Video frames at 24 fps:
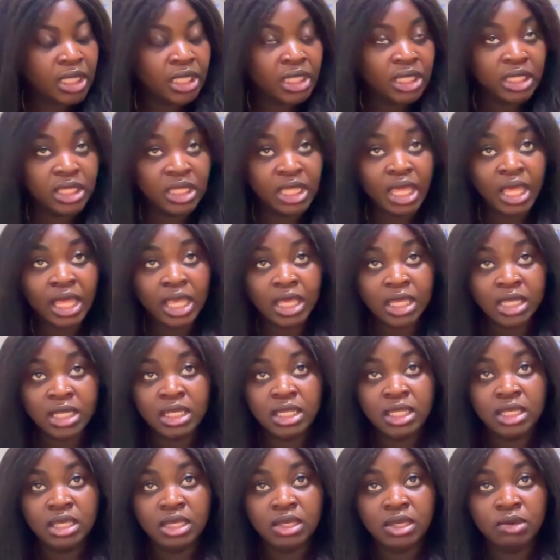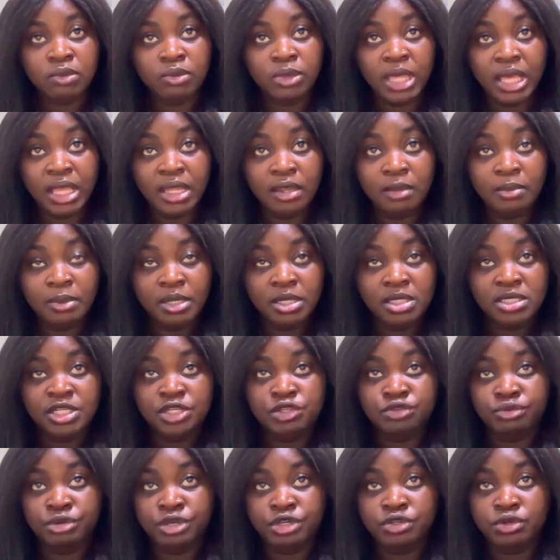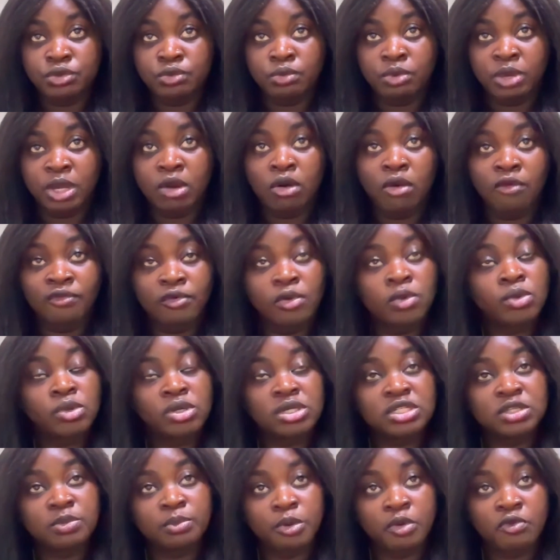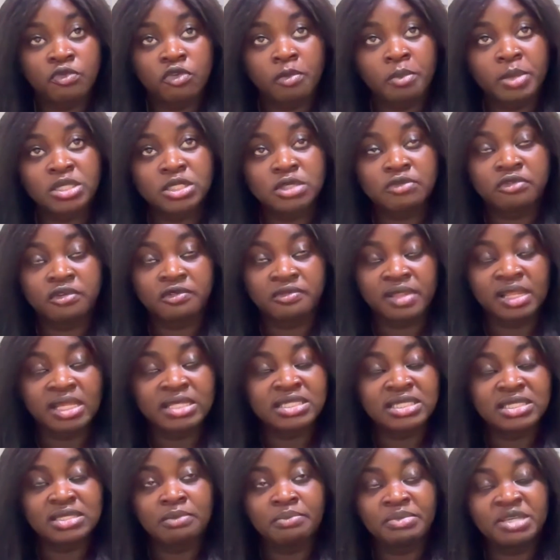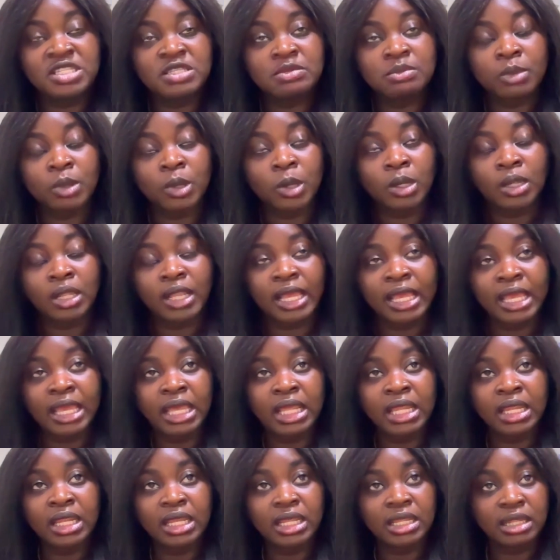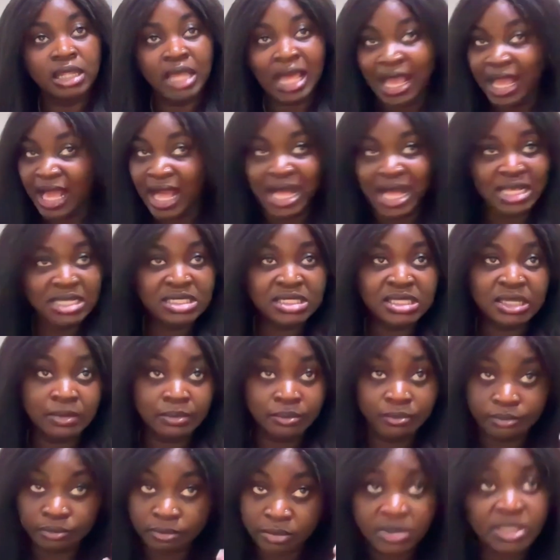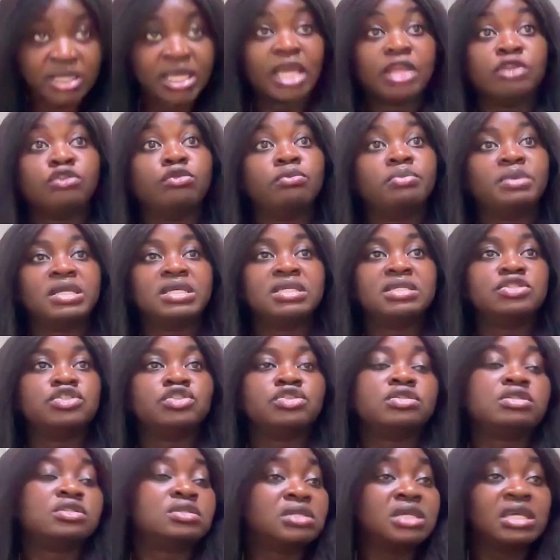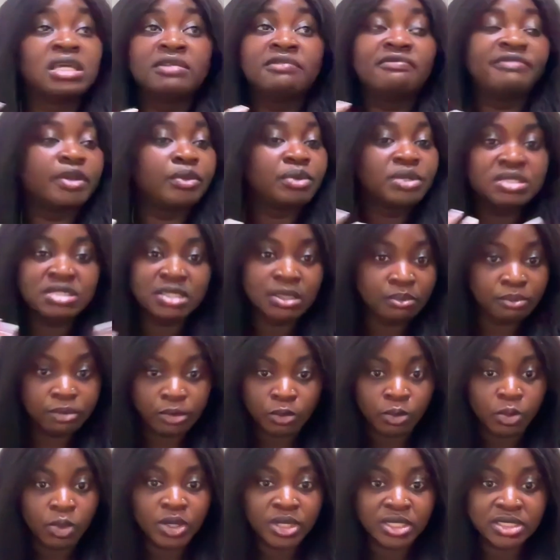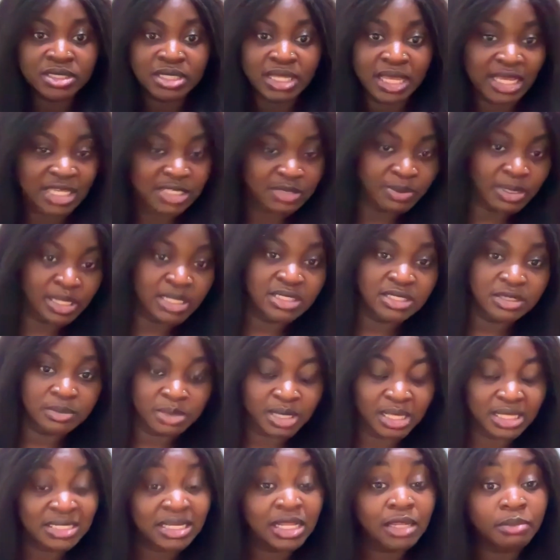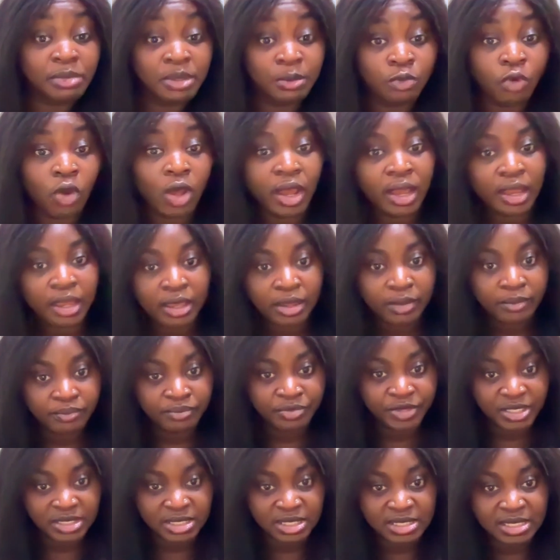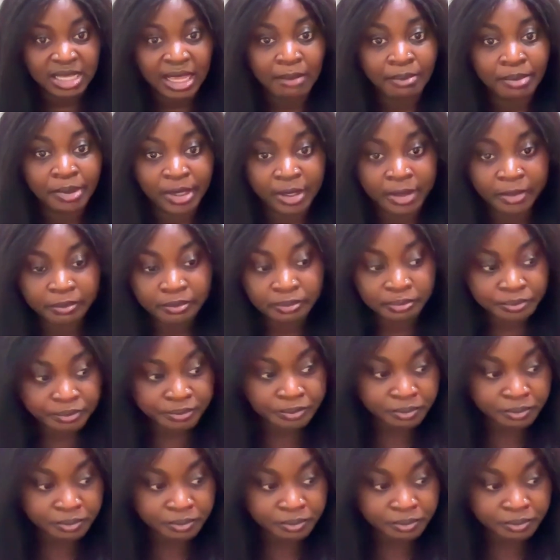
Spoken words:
Then we end up in a situation where, of course, the performance of affiliates is abysmal. And I asked them, can you please just in very simple words explain to me, tell me why this is happening?